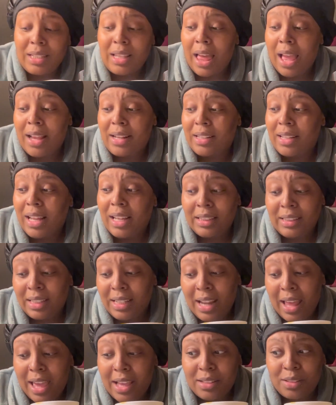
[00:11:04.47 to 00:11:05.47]
Like,
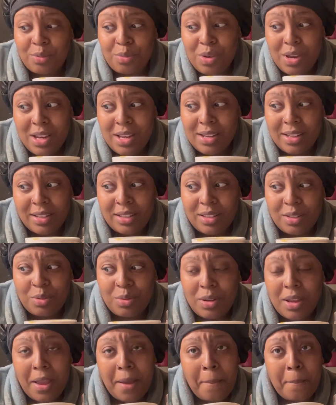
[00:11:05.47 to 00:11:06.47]
nothing has sweetness to
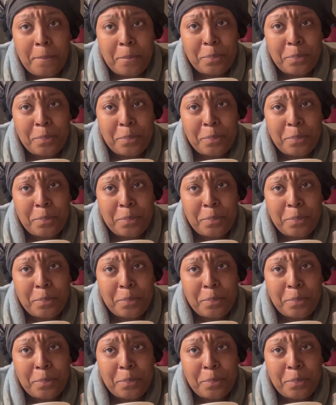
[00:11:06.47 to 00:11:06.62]
it.